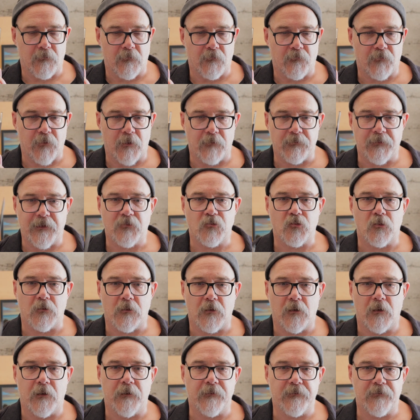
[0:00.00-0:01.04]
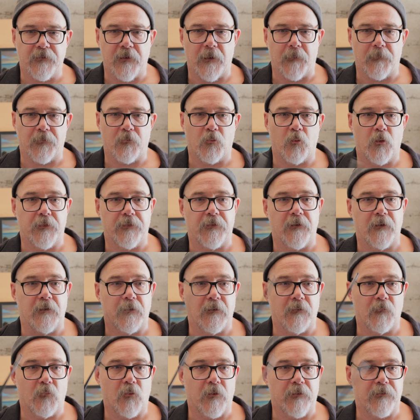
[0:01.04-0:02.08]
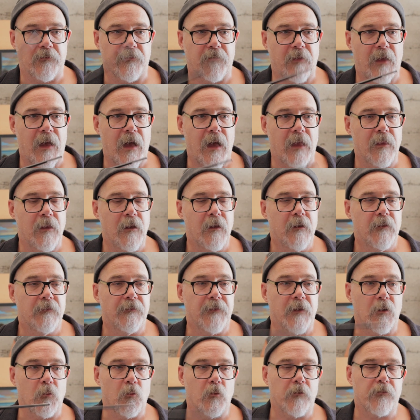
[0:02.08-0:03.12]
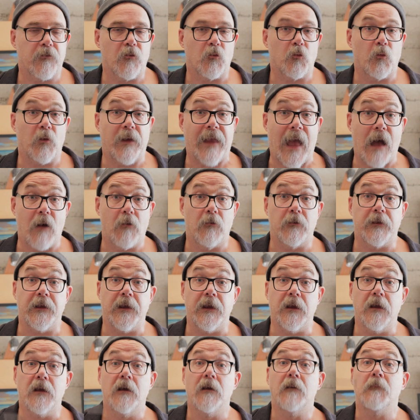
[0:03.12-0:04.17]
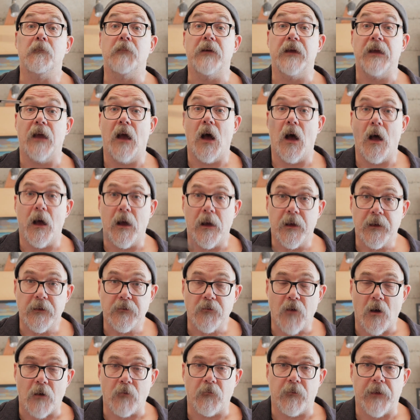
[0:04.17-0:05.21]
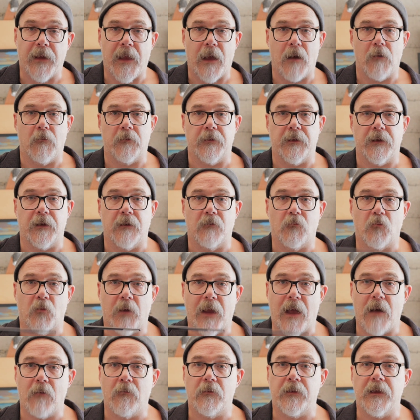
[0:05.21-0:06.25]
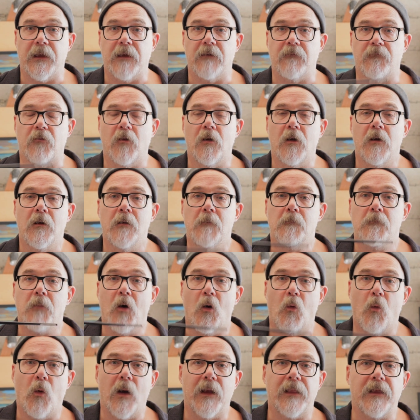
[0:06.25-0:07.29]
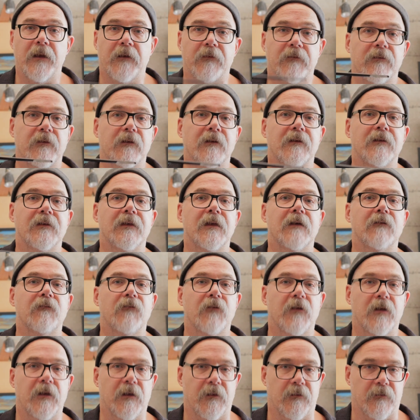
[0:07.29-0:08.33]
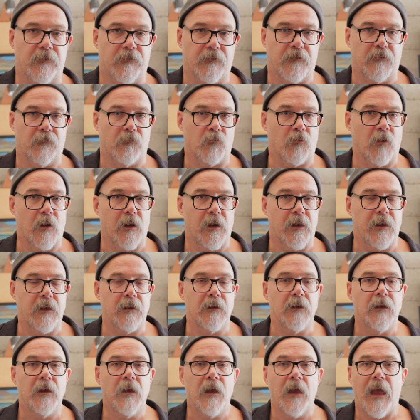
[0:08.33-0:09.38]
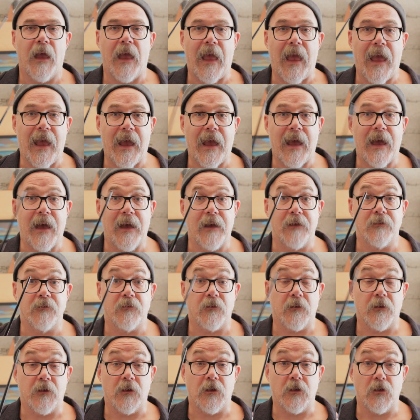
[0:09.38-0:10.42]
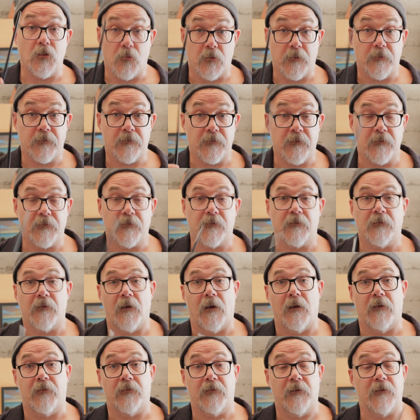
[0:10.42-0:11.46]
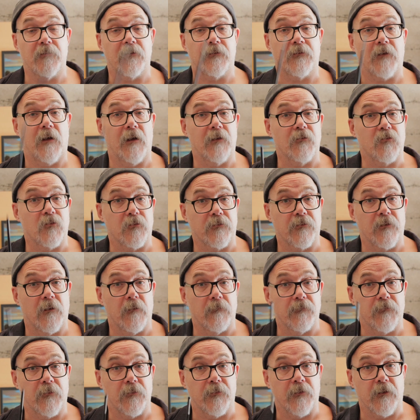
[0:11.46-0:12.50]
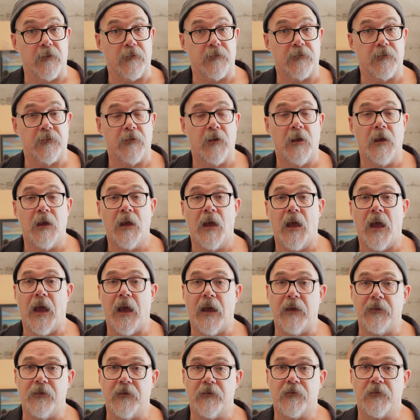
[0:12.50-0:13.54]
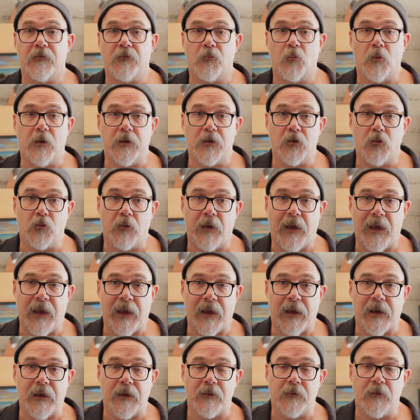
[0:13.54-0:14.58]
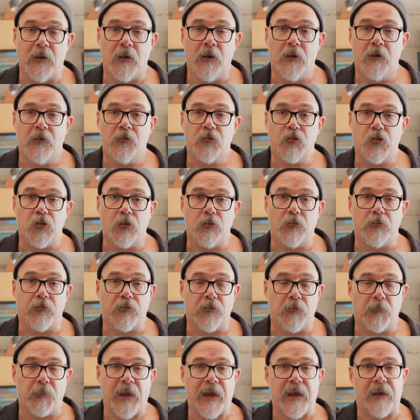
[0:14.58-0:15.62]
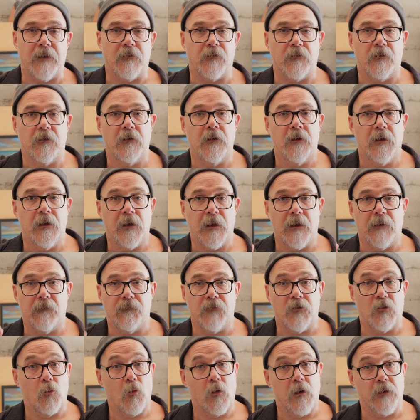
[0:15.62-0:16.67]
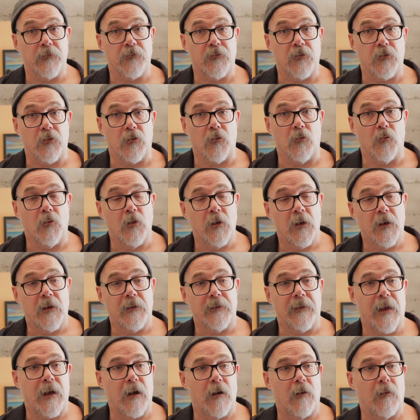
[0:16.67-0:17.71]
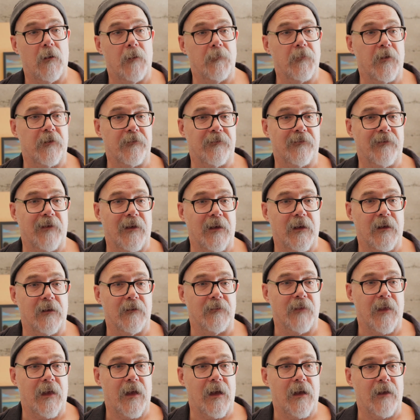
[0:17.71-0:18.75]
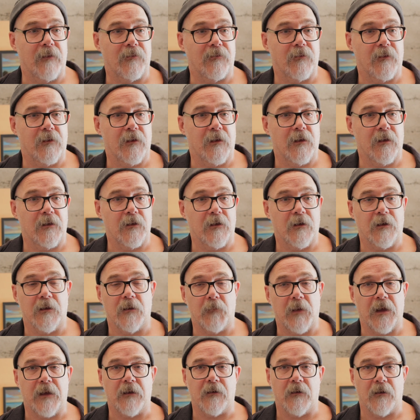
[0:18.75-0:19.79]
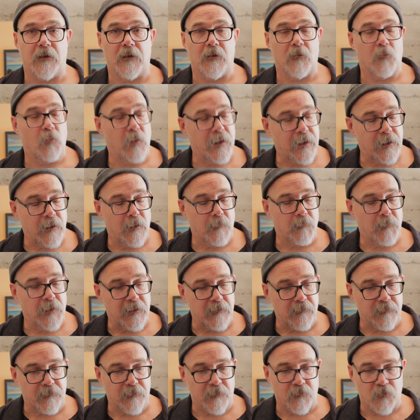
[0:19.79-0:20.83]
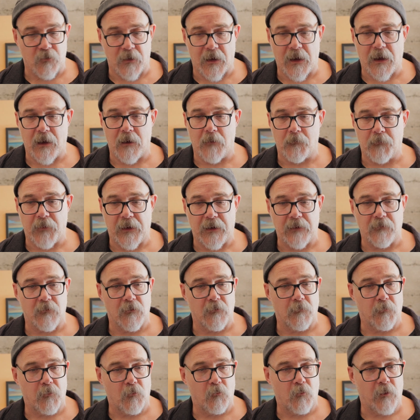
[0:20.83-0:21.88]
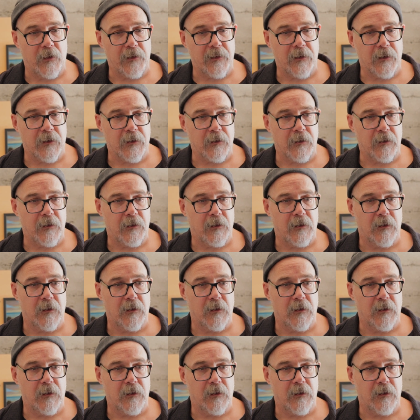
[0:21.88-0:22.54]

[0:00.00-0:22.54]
foundational concepts was that there was a reality behind our reality, a reality of poetic significance, right? And you can sensitize yourself to this, and this is what you can choose to paint if you want to. Now, I'm not saying that you're going to you wake up, make a decision, yeah, I'm painting a poetic